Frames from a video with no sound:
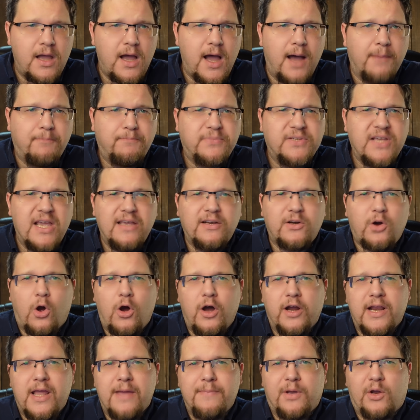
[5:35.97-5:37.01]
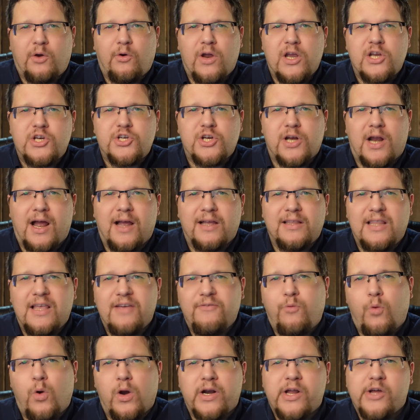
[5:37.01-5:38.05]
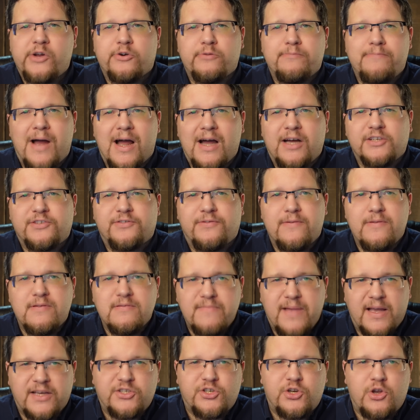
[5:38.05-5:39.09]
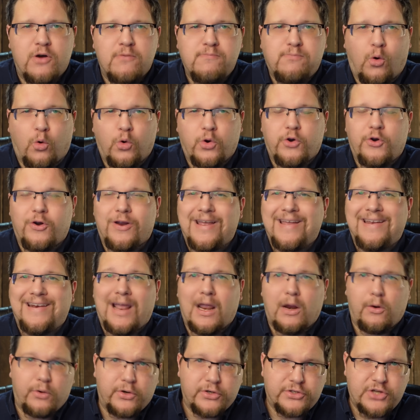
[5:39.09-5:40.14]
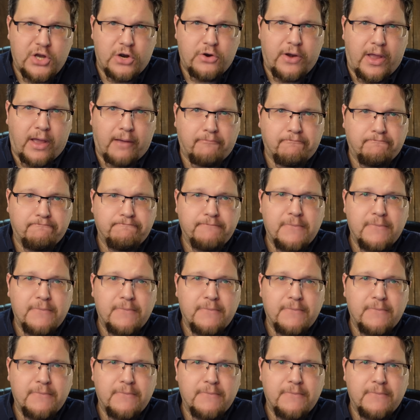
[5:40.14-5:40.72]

Update on immigration. I live one hundred miles from the Mexico border in Arizona.